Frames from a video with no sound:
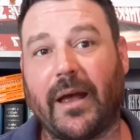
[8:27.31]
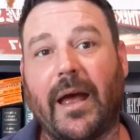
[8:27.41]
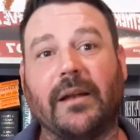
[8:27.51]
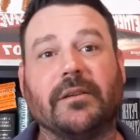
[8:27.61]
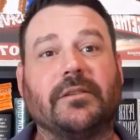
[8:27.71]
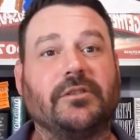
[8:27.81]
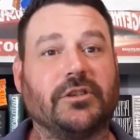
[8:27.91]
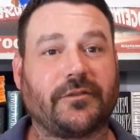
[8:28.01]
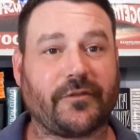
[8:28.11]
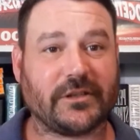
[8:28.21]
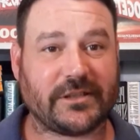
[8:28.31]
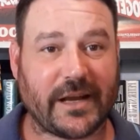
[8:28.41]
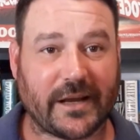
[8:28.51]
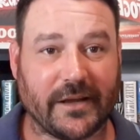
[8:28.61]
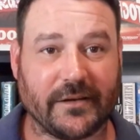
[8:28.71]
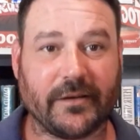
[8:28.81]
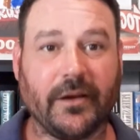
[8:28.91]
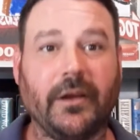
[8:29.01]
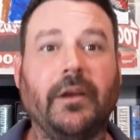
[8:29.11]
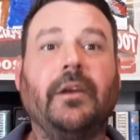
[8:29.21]
And just for a second,
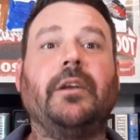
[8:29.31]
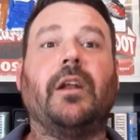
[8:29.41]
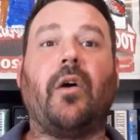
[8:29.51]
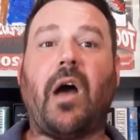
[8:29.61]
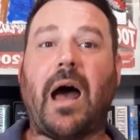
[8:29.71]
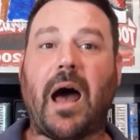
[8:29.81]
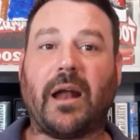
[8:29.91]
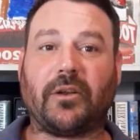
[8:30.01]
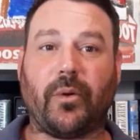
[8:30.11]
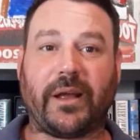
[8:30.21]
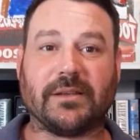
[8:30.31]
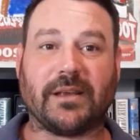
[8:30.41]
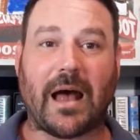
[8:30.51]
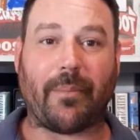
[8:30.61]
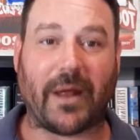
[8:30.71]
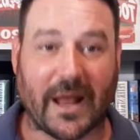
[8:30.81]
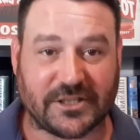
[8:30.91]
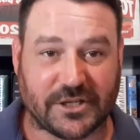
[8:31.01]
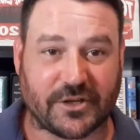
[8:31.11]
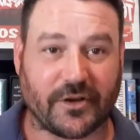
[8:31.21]
you know, her heart quickens up, and as
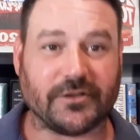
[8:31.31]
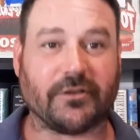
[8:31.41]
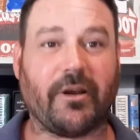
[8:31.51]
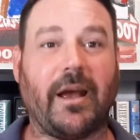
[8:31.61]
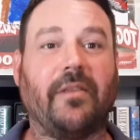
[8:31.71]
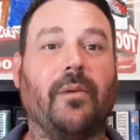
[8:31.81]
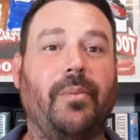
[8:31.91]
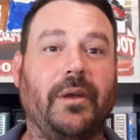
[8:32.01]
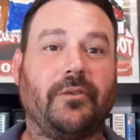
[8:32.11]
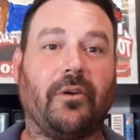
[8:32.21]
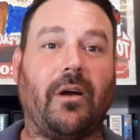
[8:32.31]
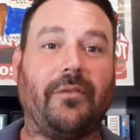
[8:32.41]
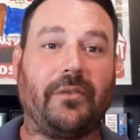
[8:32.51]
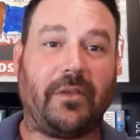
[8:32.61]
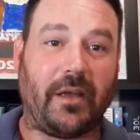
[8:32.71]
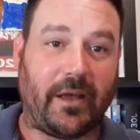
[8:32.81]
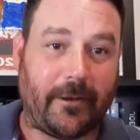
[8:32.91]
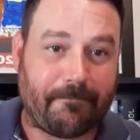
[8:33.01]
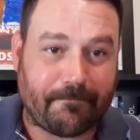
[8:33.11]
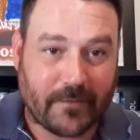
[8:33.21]
she turns around, the big driver's there.
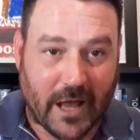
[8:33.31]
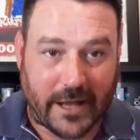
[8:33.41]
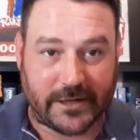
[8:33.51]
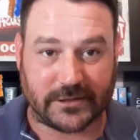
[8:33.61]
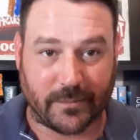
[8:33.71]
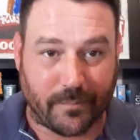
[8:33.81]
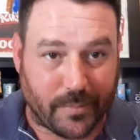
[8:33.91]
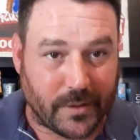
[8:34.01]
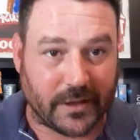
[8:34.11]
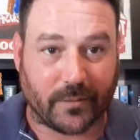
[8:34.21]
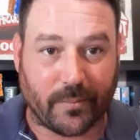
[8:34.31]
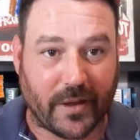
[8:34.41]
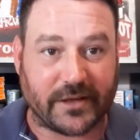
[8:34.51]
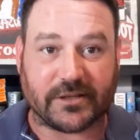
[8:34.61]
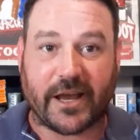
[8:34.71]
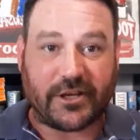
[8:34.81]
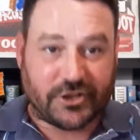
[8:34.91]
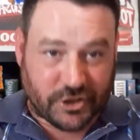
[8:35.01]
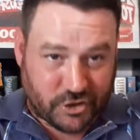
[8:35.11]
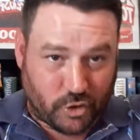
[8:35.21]
And he's
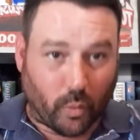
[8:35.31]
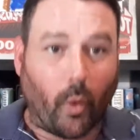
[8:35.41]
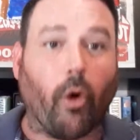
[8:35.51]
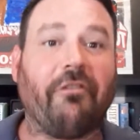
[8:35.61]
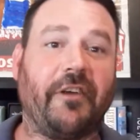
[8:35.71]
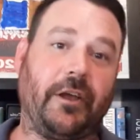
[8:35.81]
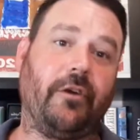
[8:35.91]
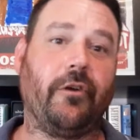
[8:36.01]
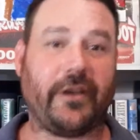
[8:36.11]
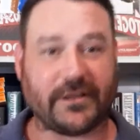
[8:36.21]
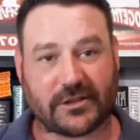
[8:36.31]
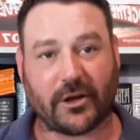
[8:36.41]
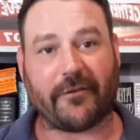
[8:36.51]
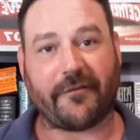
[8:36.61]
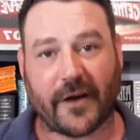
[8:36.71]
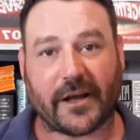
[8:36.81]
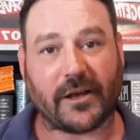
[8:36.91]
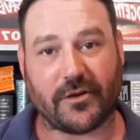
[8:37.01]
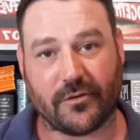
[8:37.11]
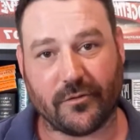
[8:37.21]
just dwarfing her. He's so
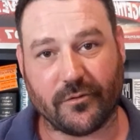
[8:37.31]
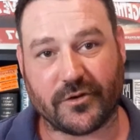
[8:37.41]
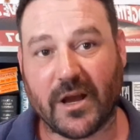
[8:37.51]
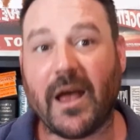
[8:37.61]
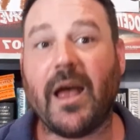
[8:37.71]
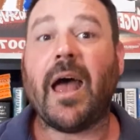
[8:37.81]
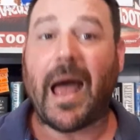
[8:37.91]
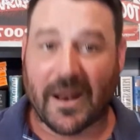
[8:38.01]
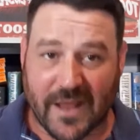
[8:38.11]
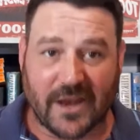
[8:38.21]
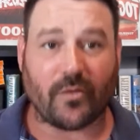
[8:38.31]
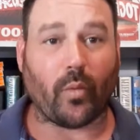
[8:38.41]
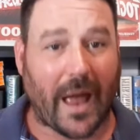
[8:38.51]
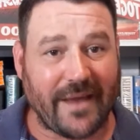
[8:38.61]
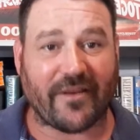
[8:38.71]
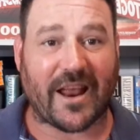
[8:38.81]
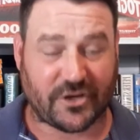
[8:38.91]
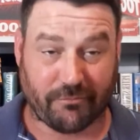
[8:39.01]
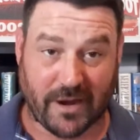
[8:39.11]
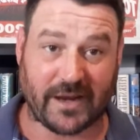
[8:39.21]
fucking huge. And then, even as
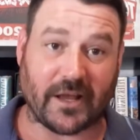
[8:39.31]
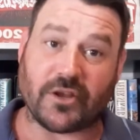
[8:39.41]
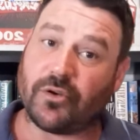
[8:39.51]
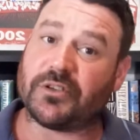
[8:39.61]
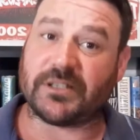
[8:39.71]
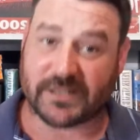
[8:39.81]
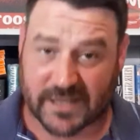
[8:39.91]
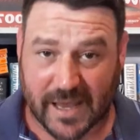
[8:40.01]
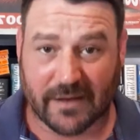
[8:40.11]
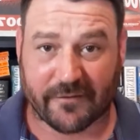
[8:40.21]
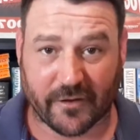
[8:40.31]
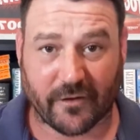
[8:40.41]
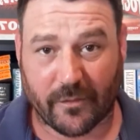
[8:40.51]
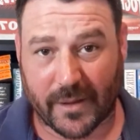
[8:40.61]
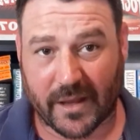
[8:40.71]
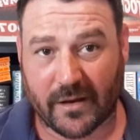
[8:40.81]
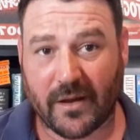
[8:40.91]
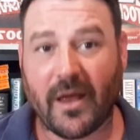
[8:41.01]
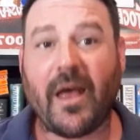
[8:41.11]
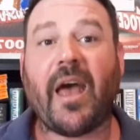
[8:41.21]
you're reading it, you're scared for her, man.
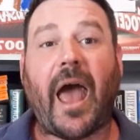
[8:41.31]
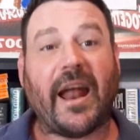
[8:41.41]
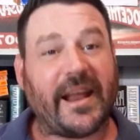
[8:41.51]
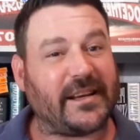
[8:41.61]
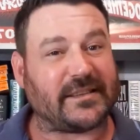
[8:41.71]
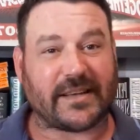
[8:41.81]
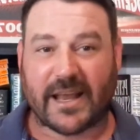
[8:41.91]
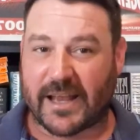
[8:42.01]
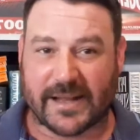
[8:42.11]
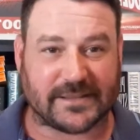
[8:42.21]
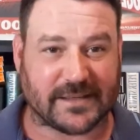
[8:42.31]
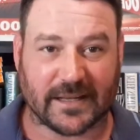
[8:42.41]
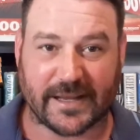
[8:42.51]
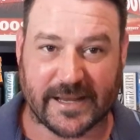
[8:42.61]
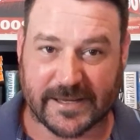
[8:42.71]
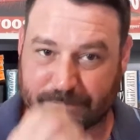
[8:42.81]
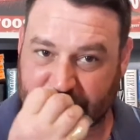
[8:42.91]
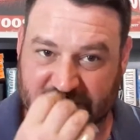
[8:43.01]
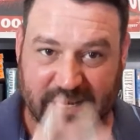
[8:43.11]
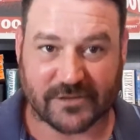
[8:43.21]
And he
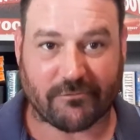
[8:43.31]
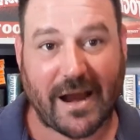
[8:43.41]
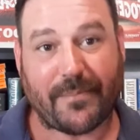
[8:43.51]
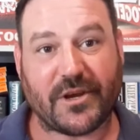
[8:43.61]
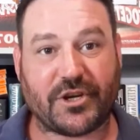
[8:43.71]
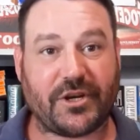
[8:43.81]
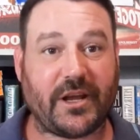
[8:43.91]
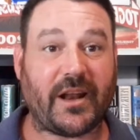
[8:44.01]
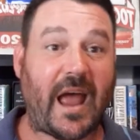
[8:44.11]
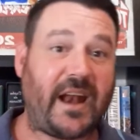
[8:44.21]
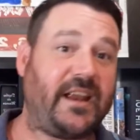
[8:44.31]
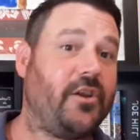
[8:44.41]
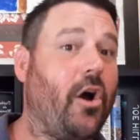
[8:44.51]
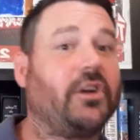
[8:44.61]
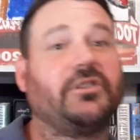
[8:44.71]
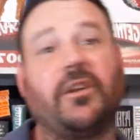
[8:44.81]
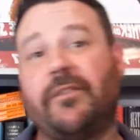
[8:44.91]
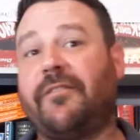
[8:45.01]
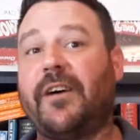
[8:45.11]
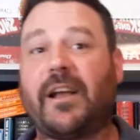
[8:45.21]
says rapey shit, and he knocks her the
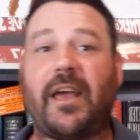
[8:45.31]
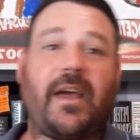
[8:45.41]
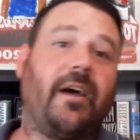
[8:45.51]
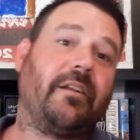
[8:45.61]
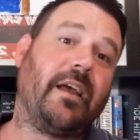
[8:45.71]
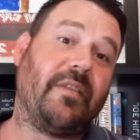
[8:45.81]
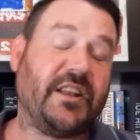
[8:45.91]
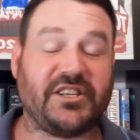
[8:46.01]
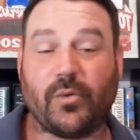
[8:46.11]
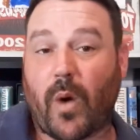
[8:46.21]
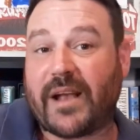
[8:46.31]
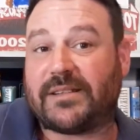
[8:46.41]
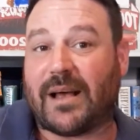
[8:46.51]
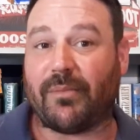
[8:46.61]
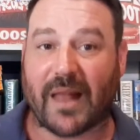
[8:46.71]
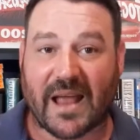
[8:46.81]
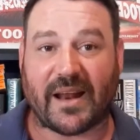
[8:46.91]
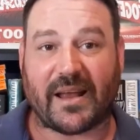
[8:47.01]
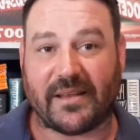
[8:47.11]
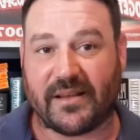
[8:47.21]
fuck out. And then she wakes up later
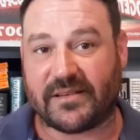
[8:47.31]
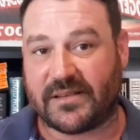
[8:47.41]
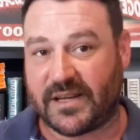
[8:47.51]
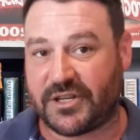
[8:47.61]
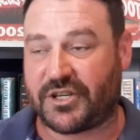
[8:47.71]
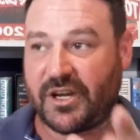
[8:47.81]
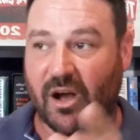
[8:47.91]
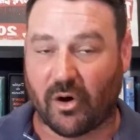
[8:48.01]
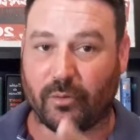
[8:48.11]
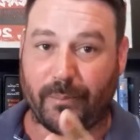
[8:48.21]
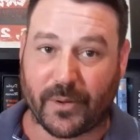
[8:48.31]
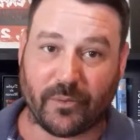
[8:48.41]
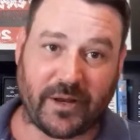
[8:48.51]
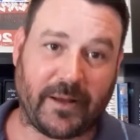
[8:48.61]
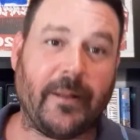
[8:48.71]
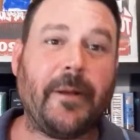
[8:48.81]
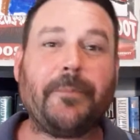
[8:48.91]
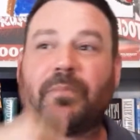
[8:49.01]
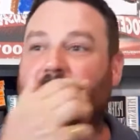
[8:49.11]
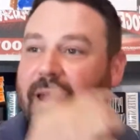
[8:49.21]
in this dingy old building.
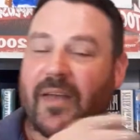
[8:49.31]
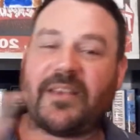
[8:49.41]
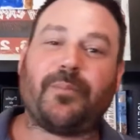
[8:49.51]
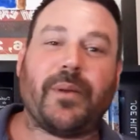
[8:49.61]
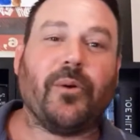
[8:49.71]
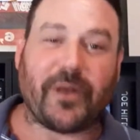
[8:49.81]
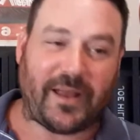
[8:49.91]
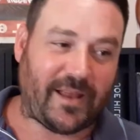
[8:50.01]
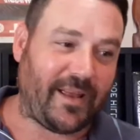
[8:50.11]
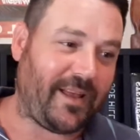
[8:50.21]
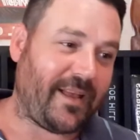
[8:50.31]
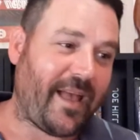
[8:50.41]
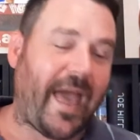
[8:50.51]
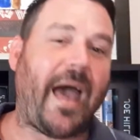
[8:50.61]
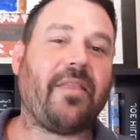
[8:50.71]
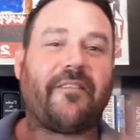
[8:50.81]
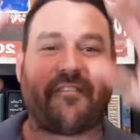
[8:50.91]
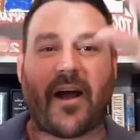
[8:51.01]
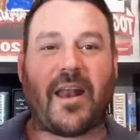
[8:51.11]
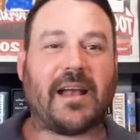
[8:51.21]
Now, this building, out the
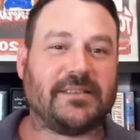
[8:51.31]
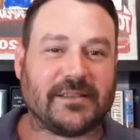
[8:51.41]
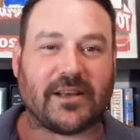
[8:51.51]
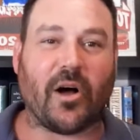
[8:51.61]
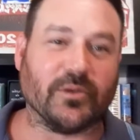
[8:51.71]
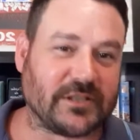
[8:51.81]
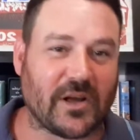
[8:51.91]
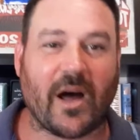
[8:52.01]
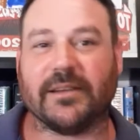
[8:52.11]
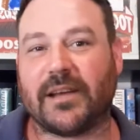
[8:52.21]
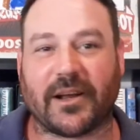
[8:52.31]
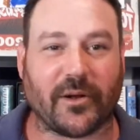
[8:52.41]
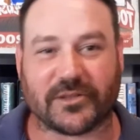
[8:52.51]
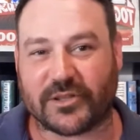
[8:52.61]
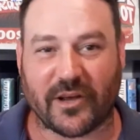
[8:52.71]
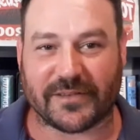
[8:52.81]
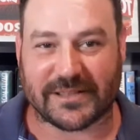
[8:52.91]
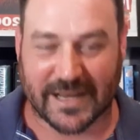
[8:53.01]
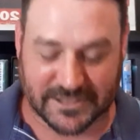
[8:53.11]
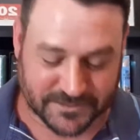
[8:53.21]
front, has this old sign. It's like an old service
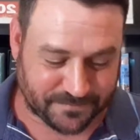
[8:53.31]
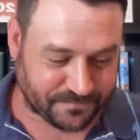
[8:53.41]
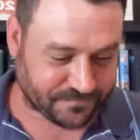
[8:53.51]
station.